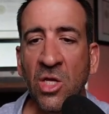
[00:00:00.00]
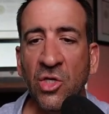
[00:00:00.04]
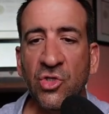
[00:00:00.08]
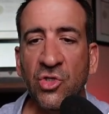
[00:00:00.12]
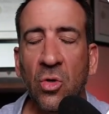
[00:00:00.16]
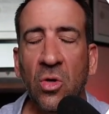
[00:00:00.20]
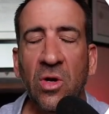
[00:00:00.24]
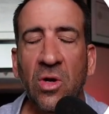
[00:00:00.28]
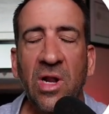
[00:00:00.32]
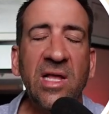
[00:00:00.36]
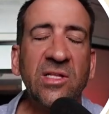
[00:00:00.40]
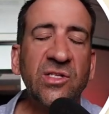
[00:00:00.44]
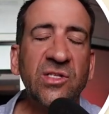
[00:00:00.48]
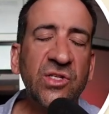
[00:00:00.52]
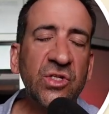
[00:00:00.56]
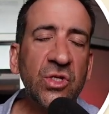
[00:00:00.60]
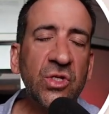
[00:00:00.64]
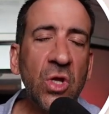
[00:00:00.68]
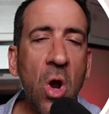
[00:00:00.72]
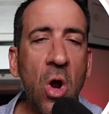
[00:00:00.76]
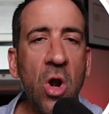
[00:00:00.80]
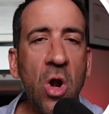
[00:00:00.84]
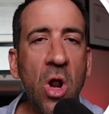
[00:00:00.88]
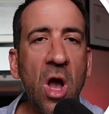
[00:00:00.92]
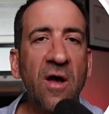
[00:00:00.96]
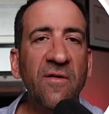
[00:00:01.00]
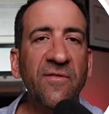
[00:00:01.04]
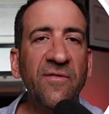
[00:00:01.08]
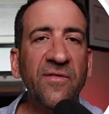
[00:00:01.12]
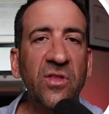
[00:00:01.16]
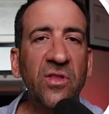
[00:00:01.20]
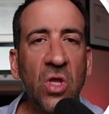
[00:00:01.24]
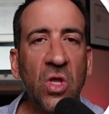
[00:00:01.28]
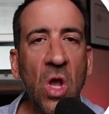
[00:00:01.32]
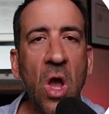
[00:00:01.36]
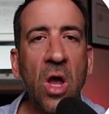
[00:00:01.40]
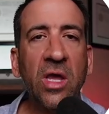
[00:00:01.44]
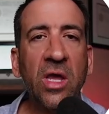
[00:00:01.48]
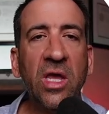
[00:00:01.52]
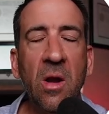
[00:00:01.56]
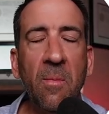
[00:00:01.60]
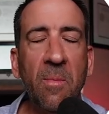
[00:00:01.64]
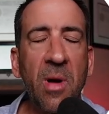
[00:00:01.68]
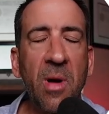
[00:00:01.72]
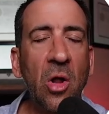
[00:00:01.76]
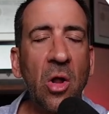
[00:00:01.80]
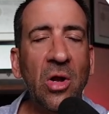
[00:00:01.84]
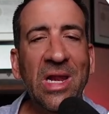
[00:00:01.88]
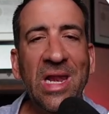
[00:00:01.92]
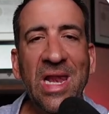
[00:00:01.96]
So let's start off talking
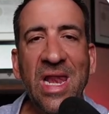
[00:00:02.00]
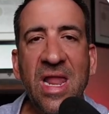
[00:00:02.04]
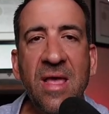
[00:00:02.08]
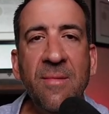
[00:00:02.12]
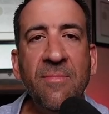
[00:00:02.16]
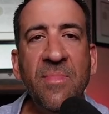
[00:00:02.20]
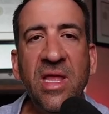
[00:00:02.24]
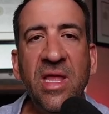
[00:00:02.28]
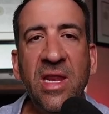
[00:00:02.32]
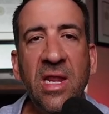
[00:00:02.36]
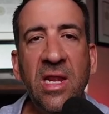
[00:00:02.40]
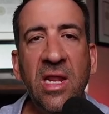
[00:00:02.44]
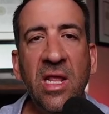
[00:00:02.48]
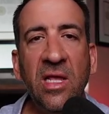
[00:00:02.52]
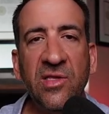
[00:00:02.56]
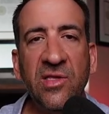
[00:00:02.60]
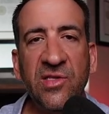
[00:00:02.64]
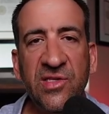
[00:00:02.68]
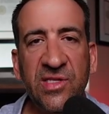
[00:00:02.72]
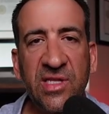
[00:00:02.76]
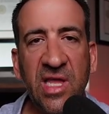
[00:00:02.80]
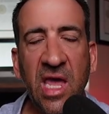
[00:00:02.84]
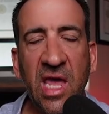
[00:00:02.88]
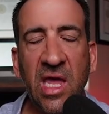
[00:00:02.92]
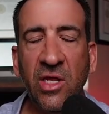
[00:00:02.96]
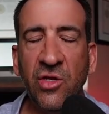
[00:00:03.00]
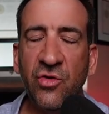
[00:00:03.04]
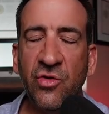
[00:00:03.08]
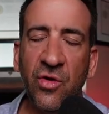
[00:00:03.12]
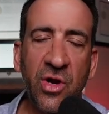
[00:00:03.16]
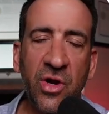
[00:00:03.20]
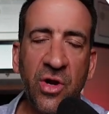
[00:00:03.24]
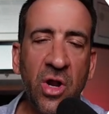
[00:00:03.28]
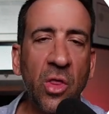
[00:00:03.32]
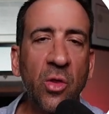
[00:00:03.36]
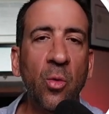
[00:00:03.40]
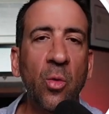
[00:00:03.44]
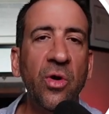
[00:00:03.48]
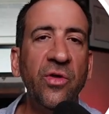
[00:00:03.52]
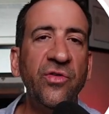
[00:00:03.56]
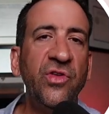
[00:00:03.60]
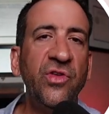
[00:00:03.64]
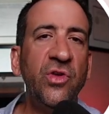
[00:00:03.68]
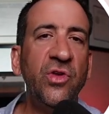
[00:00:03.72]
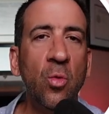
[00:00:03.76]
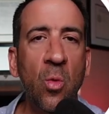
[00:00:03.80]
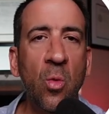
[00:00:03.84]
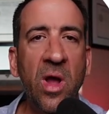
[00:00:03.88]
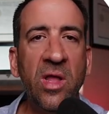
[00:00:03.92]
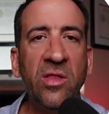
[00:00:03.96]
about limited stage. So in other
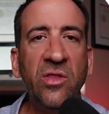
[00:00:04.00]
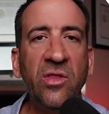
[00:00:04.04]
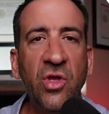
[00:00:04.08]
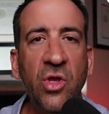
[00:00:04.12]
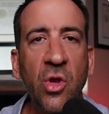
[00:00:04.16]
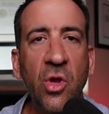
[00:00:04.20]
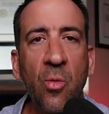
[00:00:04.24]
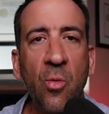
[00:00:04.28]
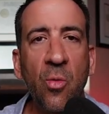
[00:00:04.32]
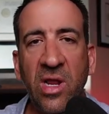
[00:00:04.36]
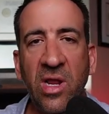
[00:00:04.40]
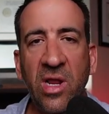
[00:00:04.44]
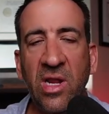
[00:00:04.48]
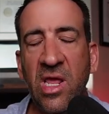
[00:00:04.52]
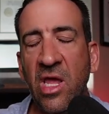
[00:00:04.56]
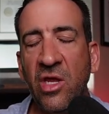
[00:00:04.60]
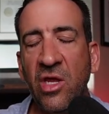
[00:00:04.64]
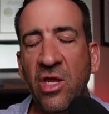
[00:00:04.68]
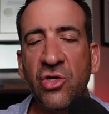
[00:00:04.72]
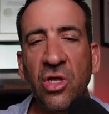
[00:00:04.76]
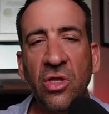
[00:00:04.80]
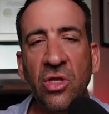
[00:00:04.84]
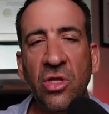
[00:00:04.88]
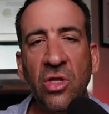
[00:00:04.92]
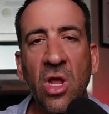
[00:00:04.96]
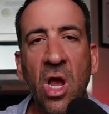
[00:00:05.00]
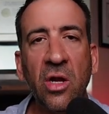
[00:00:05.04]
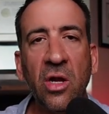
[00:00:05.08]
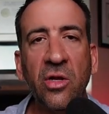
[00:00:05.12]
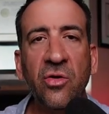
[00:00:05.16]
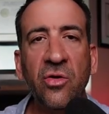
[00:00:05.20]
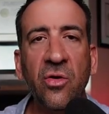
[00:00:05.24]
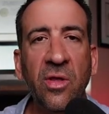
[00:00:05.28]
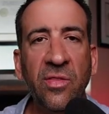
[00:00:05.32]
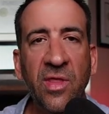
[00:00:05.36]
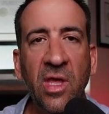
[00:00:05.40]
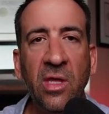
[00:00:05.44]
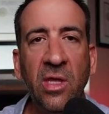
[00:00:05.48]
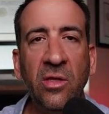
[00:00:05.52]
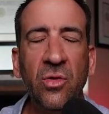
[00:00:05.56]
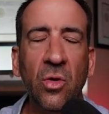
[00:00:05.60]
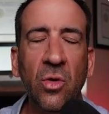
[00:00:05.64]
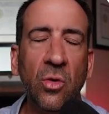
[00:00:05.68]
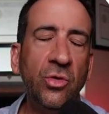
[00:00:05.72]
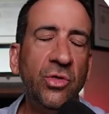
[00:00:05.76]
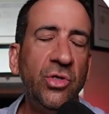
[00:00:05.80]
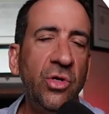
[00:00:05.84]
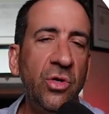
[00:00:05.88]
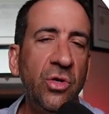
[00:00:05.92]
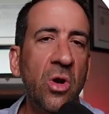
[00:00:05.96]
words, you went to your radiation doctor and they
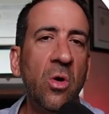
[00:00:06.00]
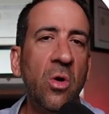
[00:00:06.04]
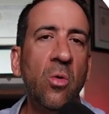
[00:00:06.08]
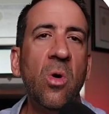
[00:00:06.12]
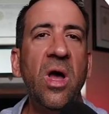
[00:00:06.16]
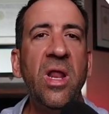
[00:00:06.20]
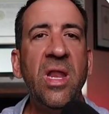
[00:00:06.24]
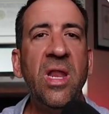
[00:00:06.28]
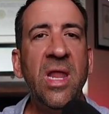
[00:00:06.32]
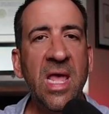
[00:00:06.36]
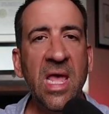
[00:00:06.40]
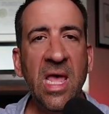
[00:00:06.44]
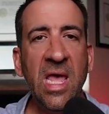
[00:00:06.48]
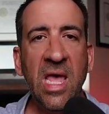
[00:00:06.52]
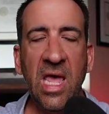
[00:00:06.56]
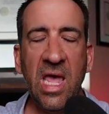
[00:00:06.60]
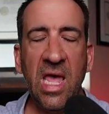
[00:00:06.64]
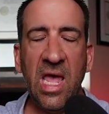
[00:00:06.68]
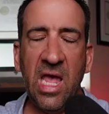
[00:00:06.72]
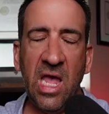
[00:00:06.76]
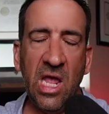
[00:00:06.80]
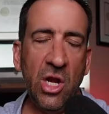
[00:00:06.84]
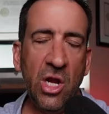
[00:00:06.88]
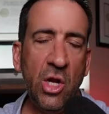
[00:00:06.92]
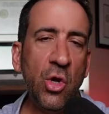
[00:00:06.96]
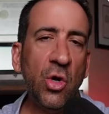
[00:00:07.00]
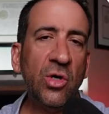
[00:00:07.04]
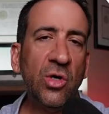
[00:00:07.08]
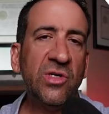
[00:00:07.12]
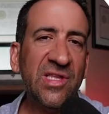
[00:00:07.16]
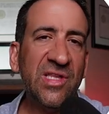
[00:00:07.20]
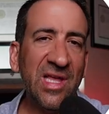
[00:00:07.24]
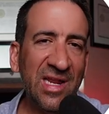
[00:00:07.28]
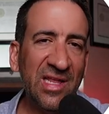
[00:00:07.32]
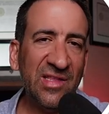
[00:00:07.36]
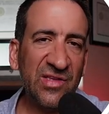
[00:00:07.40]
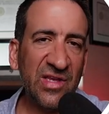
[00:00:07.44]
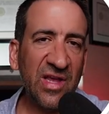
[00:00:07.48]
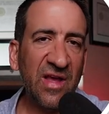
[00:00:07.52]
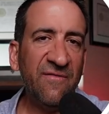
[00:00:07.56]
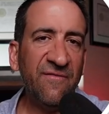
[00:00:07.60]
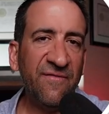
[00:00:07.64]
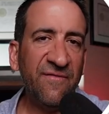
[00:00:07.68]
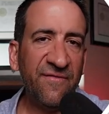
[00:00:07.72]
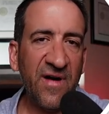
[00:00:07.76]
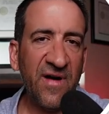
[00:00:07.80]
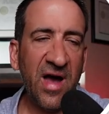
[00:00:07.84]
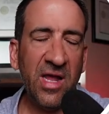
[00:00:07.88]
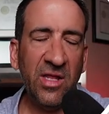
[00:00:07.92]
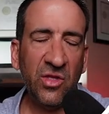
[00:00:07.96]
told you, you know what? It looks that it's
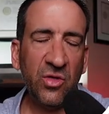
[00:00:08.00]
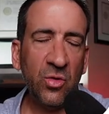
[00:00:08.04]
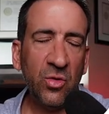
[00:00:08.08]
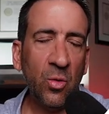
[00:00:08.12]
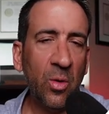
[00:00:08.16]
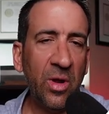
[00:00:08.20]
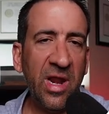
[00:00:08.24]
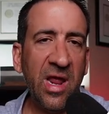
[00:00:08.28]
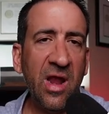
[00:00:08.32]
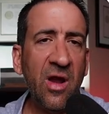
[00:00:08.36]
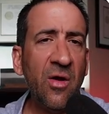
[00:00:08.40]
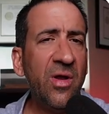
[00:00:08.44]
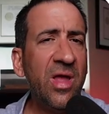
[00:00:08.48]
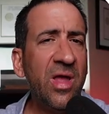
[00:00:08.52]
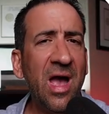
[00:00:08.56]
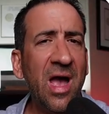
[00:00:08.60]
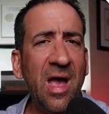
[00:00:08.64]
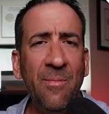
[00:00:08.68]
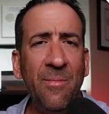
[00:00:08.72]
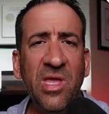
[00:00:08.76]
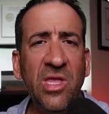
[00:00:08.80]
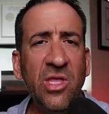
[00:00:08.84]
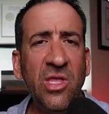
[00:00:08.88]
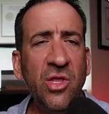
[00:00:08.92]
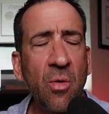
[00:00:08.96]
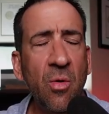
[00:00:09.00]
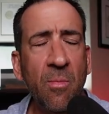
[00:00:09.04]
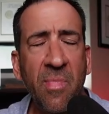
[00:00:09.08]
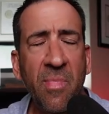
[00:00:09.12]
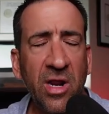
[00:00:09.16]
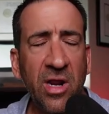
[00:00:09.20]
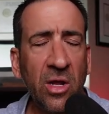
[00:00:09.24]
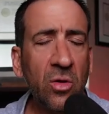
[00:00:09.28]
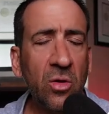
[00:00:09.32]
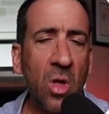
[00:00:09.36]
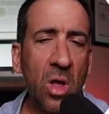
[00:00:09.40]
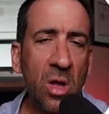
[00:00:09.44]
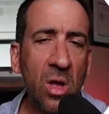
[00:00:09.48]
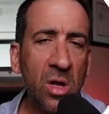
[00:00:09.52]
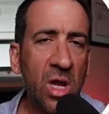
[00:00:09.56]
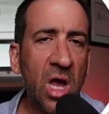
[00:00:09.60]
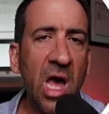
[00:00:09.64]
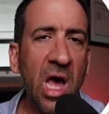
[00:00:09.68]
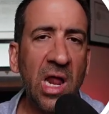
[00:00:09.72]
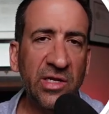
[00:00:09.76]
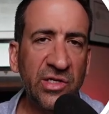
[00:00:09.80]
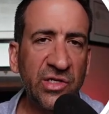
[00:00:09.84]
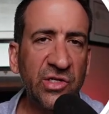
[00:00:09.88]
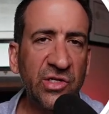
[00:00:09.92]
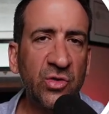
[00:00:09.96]
confined to an area. I mean, your medical
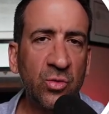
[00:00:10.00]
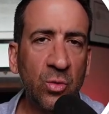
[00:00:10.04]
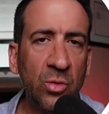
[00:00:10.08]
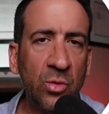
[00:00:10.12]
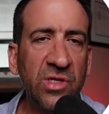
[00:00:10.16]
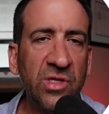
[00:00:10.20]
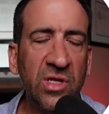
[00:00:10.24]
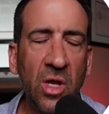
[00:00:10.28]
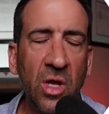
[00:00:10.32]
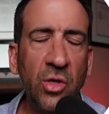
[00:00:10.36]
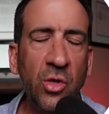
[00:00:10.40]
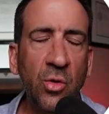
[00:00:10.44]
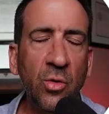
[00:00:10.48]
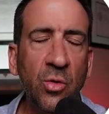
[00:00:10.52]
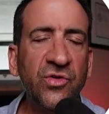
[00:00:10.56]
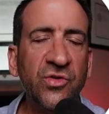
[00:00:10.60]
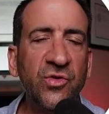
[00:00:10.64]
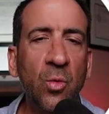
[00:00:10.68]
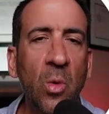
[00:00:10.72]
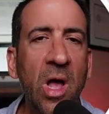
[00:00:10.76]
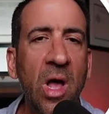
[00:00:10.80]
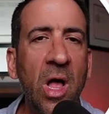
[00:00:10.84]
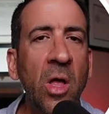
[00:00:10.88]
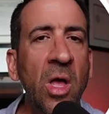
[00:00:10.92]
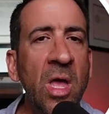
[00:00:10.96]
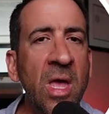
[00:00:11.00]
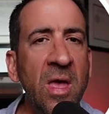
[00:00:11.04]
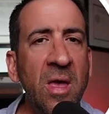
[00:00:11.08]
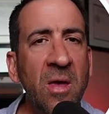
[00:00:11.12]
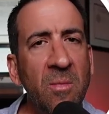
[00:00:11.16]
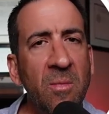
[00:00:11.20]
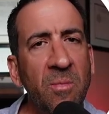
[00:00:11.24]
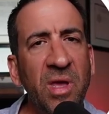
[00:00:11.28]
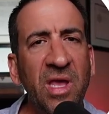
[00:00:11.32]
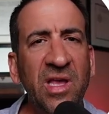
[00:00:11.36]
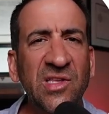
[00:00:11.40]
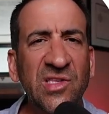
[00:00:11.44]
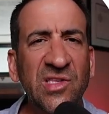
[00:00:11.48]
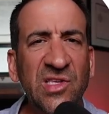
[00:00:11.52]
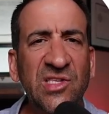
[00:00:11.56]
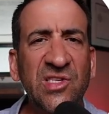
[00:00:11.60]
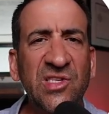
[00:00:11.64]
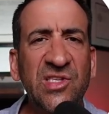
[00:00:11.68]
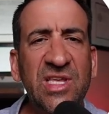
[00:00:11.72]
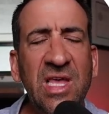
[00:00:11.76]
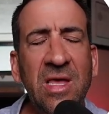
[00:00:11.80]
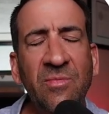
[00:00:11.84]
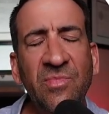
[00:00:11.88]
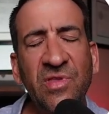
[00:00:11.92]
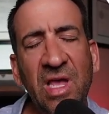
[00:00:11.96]
oncologist will tell you as well, because it
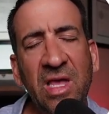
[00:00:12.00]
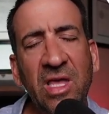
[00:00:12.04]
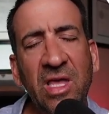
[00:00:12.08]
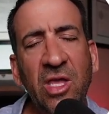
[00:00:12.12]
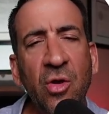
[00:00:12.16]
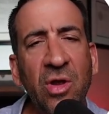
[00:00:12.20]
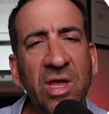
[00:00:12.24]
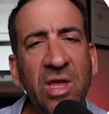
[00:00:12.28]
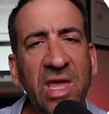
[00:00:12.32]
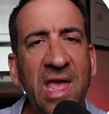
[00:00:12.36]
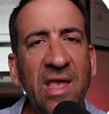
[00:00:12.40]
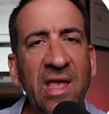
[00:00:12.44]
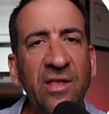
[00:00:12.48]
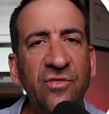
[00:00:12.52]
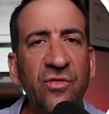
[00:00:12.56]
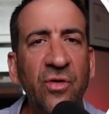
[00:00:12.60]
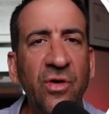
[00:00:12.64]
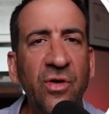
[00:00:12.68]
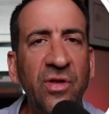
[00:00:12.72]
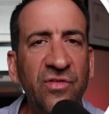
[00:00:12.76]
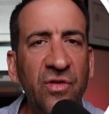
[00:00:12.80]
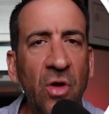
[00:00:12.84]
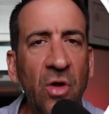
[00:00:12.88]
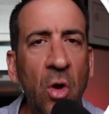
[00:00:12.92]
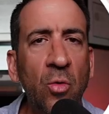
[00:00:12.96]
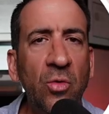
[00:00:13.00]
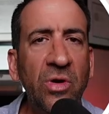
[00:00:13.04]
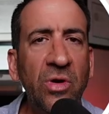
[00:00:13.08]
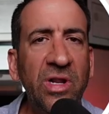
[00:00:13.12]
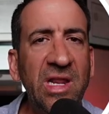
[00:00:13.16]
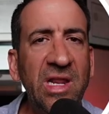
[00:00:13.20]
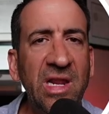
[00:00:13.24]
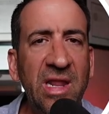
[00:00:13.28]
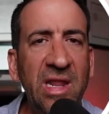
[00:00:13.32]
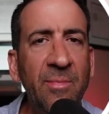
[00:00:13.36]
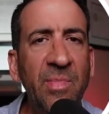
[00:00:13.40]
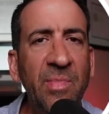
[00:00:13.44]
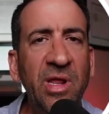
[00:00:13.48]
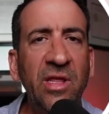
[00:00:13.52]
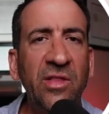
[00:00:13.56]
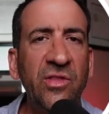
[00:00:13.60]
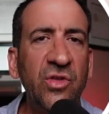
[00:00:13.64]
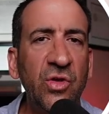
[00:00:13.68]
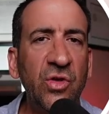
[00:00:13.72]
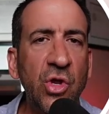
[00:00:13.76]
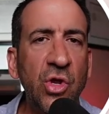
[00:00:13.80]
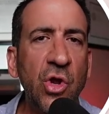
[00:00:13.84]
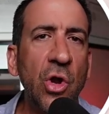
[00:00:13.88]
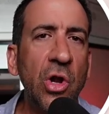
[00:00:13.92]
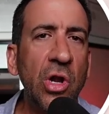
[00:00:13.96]
seems like your cancer is only limited
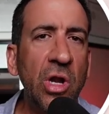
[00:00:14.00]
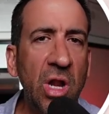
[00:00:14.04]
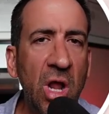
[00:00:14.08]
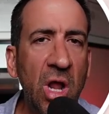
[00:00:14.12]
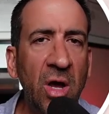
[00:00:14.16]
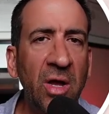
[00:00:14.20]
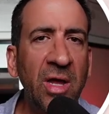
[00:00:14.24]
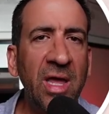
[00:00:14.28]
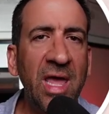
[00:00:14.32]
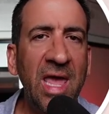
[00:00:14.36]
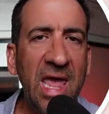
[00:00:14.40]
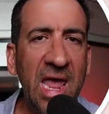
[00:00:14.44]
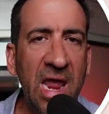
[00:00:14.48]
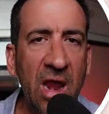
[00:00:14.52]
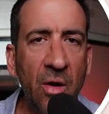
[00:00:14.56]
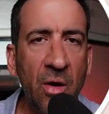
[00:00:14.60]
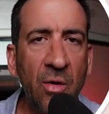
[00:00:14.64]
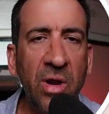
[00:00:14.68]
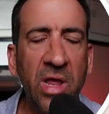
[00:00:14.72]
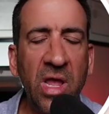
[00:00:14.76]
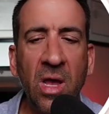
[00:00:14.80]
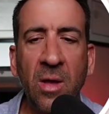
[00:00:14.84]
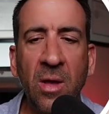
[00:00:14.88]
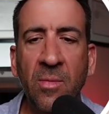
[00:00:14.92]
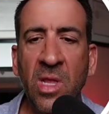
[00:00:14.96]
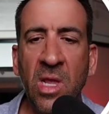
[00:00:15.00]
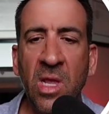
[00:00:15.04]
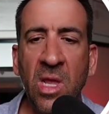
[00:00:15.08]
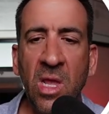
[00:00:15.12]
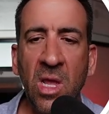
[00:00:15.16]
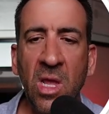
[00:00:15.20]
to your lung area,